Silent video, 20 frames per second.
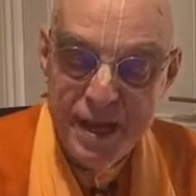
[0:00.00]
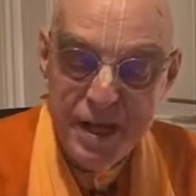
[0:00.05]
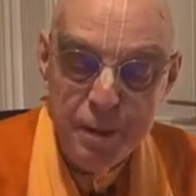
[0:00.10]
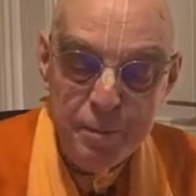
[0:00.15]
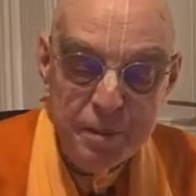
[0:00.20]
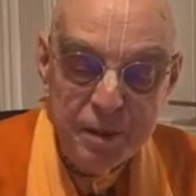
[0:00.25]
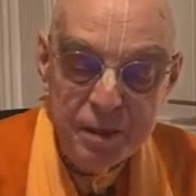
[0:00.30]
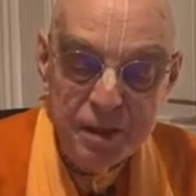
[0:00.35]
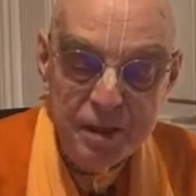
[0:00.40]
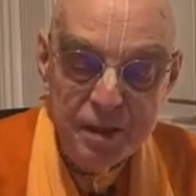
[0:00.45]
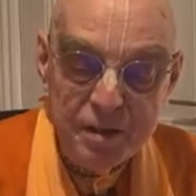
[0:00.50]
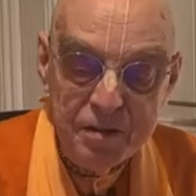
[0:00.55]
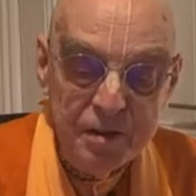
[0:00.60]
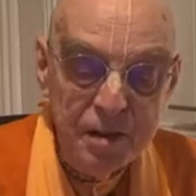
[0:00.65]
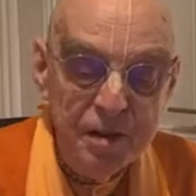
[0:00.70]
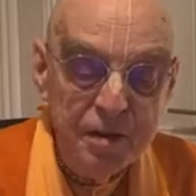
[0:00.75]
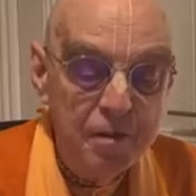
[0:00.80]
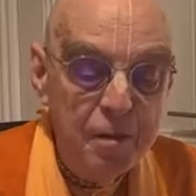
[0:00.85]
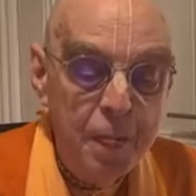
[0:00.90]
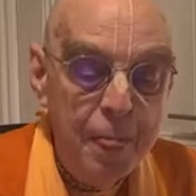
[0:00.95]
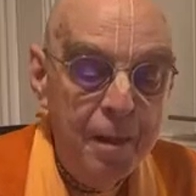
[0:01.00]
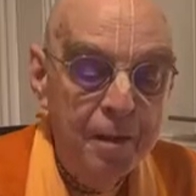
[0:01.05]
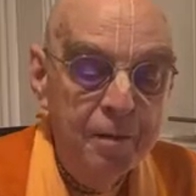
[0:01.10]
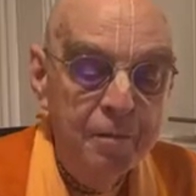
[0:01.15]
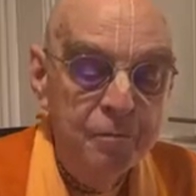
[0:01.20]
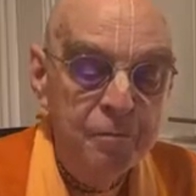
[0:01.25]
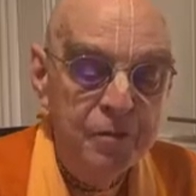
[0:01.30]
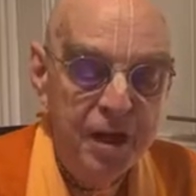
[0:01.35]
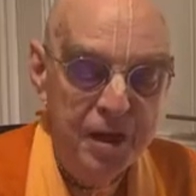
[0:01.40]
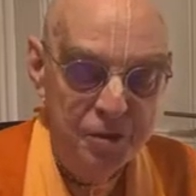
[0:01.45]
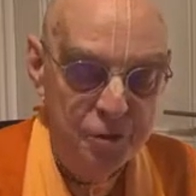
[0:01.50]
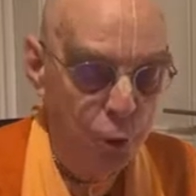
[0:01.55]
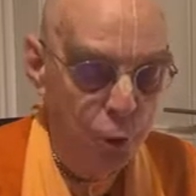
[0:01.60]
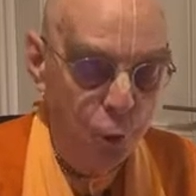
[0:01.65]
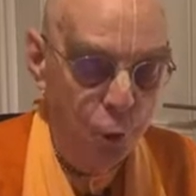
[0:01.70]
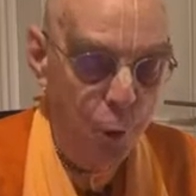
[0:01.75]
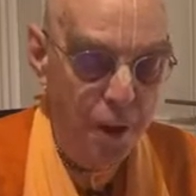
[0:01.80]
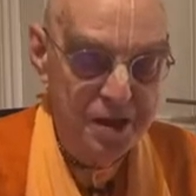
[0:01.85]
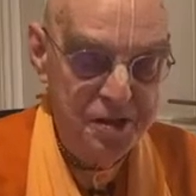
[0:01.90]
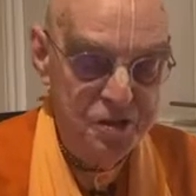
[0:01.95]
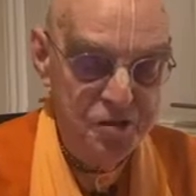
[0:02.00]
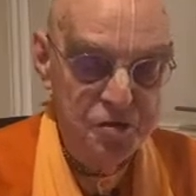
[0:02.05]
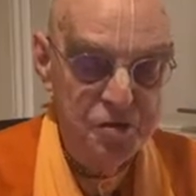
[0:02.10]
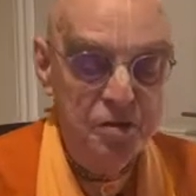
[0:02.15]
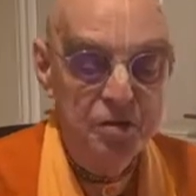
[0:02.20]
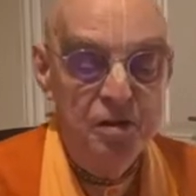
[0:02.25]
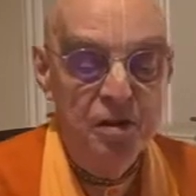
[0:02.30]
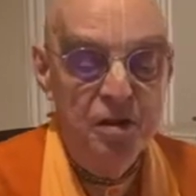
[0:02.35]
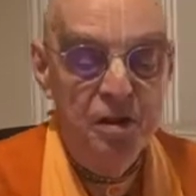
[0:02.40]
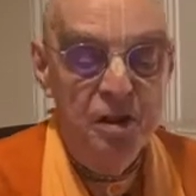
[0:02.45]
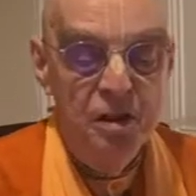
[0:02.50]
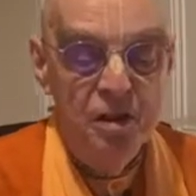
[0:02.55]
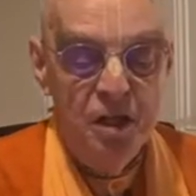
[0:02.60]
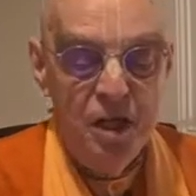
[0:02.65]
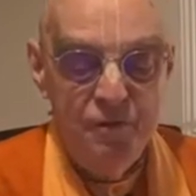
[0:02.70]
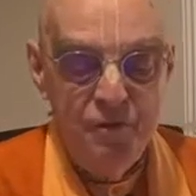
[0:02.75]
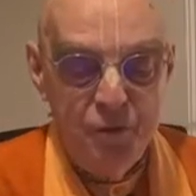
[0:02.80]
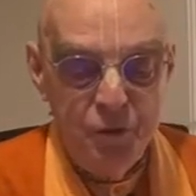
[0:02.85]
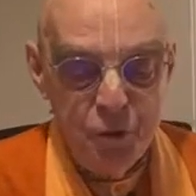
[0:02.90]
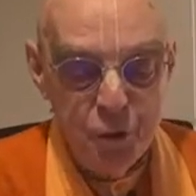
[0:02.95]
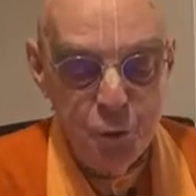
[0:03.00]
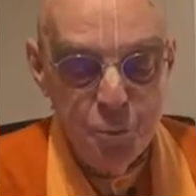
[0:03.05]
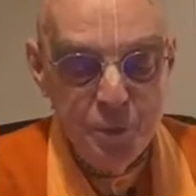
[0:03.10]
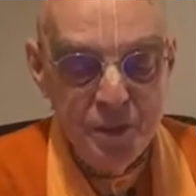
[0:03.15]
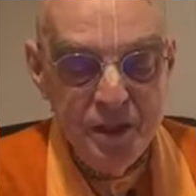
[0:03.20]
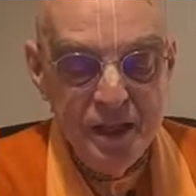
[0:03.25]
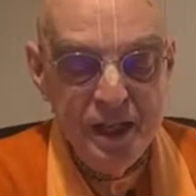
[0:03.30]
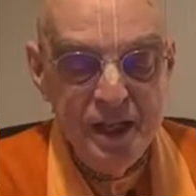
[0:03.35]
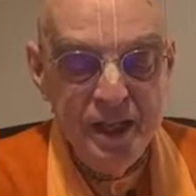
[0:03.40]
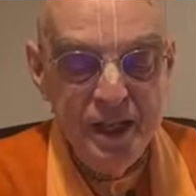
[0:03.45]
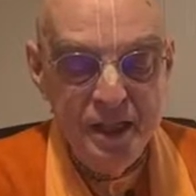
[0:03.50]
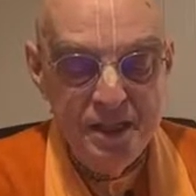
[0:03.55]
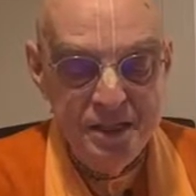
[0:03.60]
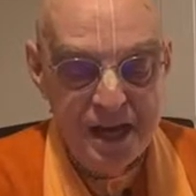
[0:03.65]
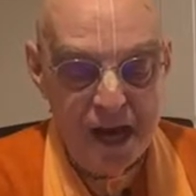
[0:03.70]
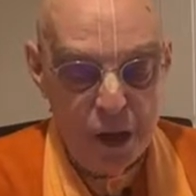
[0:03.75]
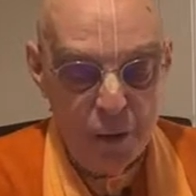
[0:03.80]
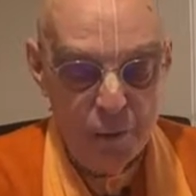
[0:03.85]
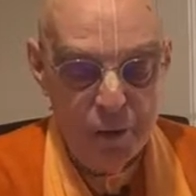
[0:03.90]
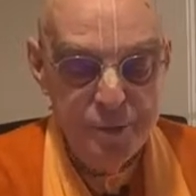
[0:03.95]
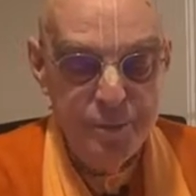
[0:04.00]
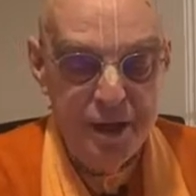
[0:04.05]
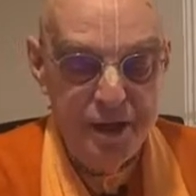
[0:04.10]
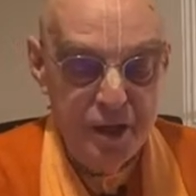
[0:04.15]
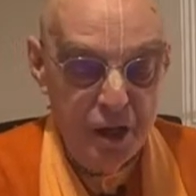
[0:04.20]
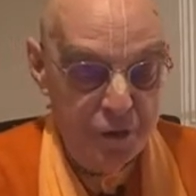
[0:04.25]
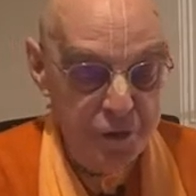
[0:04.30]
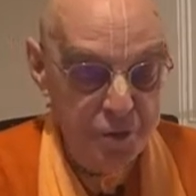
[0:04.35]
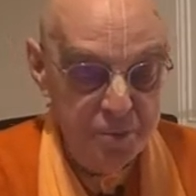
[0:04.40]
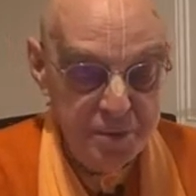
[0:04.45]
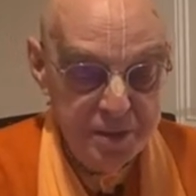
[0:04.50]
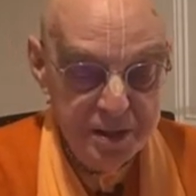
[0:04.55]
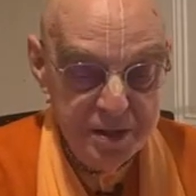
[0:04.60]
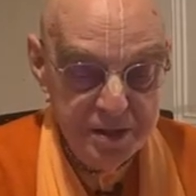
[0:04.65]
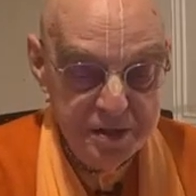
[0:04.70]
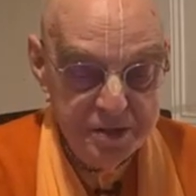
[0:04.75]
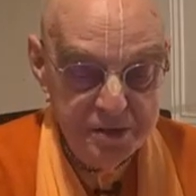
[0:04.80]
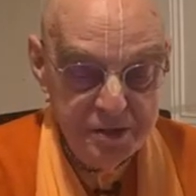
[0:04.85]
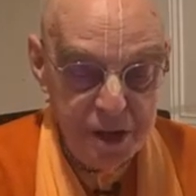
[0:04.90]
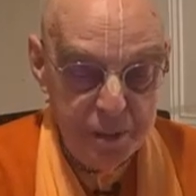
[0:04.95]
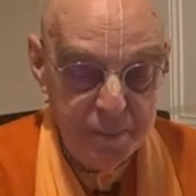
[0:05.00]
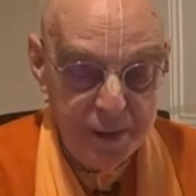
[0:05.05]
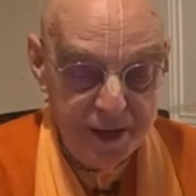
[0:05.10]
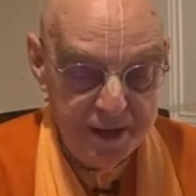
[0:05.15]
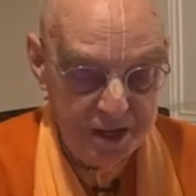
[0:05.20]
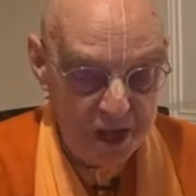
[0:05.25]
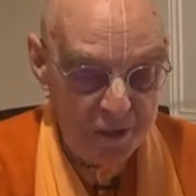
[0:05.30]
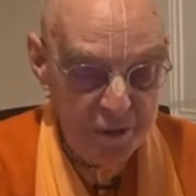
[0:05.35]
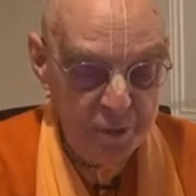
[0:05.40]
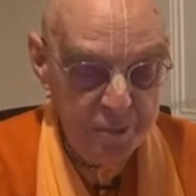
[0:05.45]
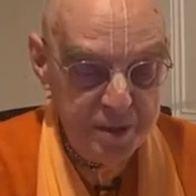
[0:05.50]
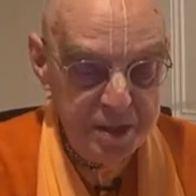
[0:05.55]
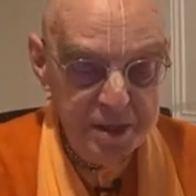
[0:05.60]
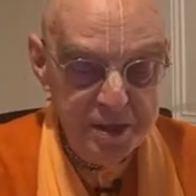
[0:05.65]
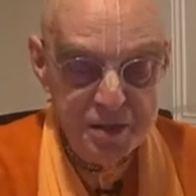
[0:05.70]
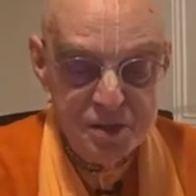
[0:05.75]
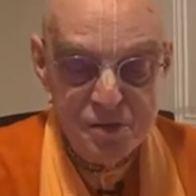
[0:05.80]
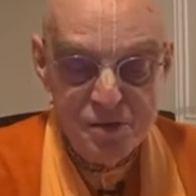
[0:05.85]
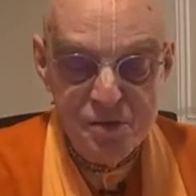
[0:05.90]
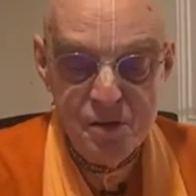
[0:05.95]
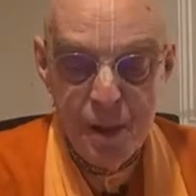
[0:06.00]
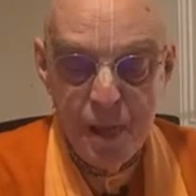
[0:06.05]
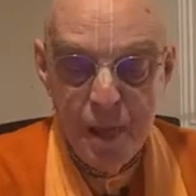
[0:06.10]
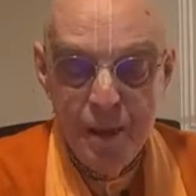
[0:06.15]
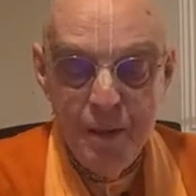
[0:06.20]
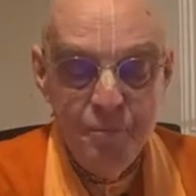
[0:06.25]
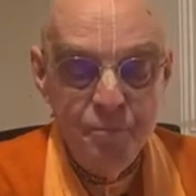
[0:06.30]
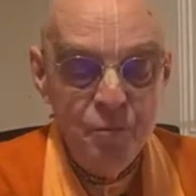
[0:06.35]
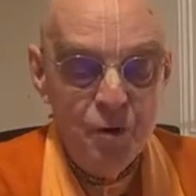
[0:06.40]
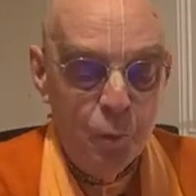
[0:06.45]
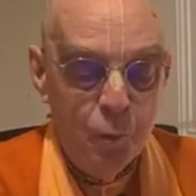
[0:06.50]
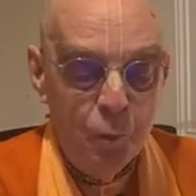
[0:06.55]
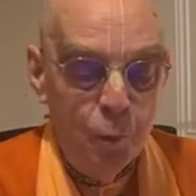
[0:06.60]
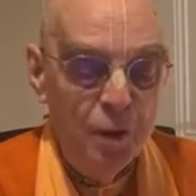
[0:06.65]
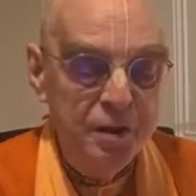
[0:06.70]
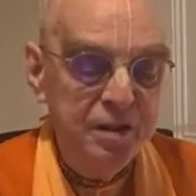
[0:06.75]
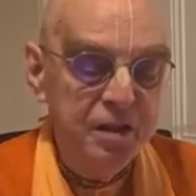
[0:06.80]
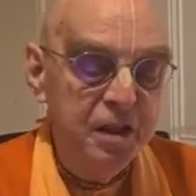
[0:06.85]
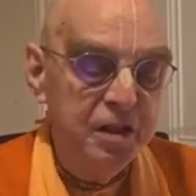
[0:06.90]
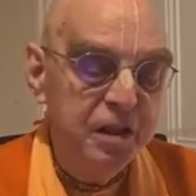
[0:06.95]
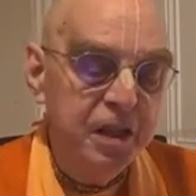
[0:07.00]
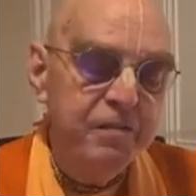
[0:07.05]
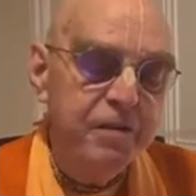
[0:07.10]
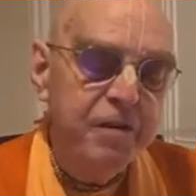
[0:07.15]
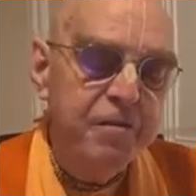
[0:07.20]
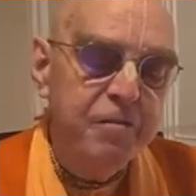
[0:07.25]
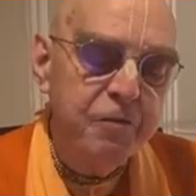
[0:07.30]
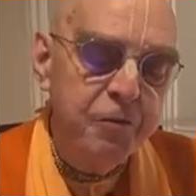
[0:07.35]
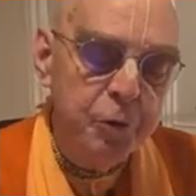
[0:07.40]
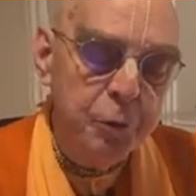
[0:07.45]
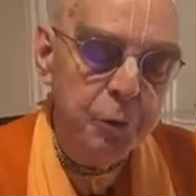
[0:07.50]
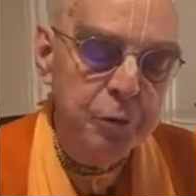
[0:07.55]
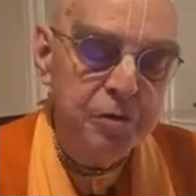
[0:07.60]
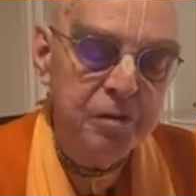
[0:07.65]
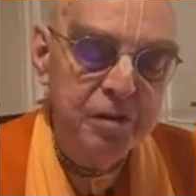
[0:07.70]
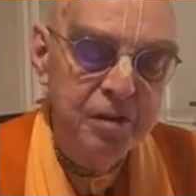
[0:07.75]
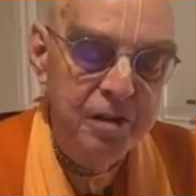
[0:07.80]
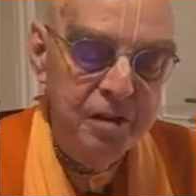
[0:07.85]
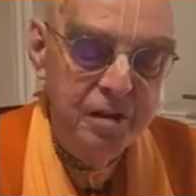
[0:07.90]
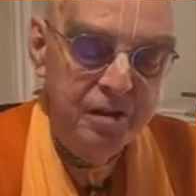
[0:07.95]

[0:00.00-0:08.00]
inability and no question of accumulating a dowry by another means, one can give a fruit